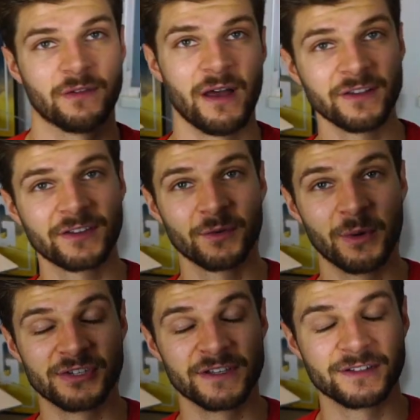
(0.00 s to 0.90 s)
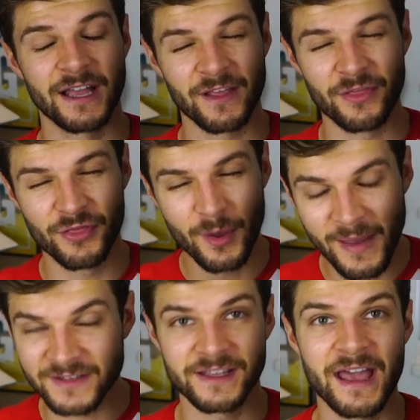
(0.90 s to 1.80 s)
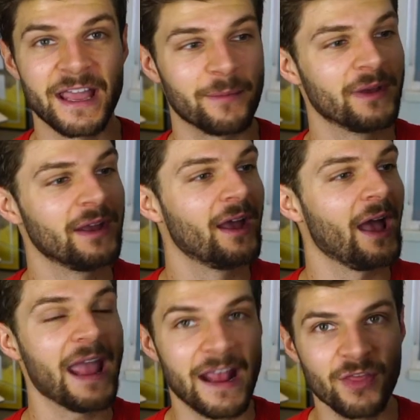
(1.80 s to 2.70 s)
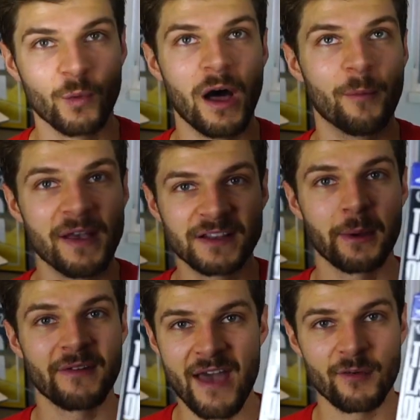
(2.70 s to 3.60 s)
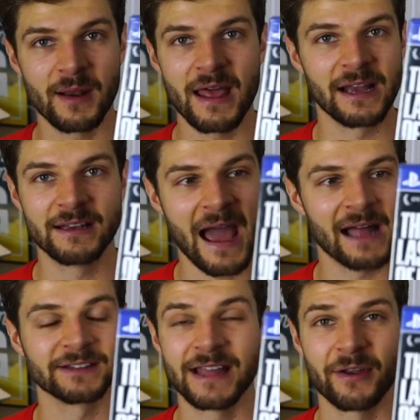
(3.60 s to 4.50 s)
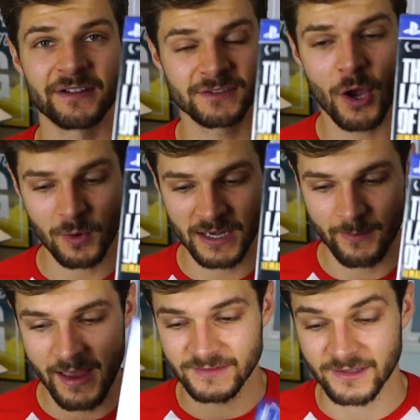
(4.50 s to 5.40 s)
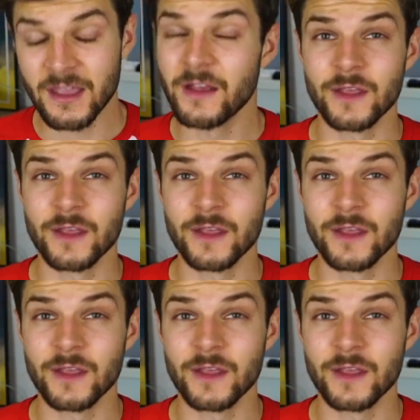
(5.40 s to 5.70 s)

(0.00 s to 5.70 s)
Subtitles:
of Us, which is like the best game in the world. Best game I've ever played, hands down. It's totally amazing.